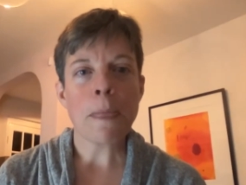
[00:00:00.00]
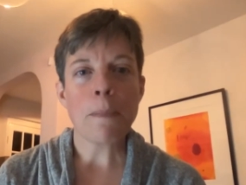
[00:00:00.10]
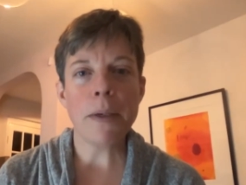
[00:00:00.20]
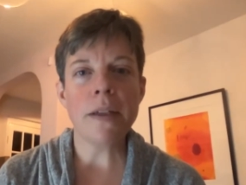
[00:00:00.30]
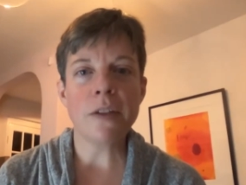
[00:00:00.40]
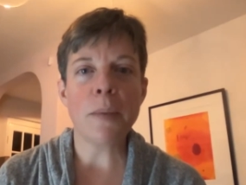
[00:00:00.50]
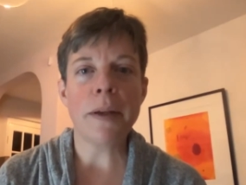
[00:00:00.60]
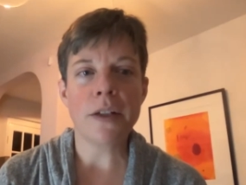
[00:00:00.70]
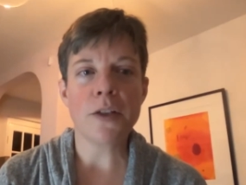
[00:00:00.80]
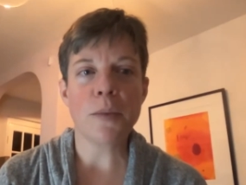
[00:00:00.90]
because they're
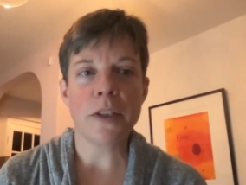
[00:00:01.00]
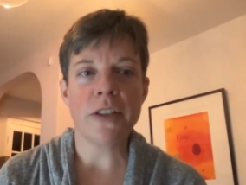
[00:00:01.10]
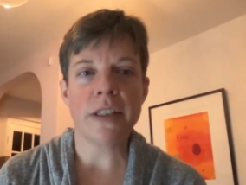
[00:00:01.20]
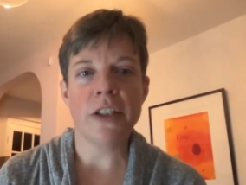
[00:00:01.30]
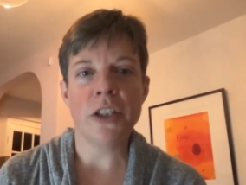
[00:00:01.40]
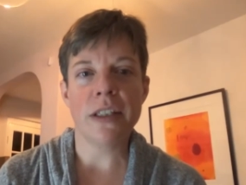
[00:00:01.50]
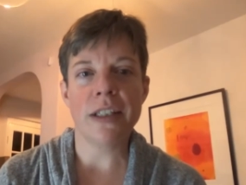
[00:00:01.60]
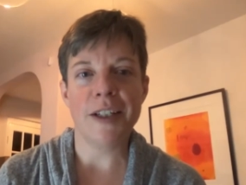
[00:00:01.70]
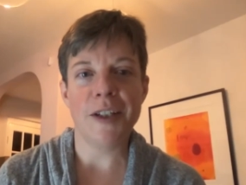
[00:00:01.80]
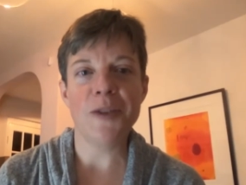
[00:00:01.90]
paying so much attention
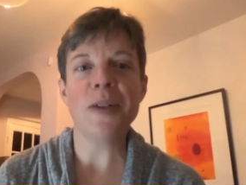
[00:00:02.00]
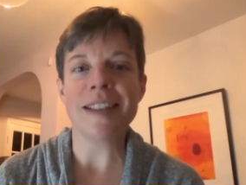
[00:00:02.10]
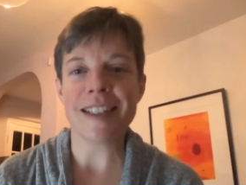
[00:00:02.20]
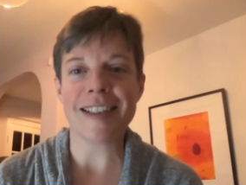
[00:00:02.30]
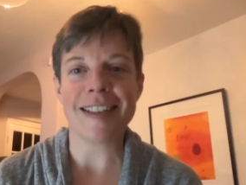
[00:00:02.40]
to you and to the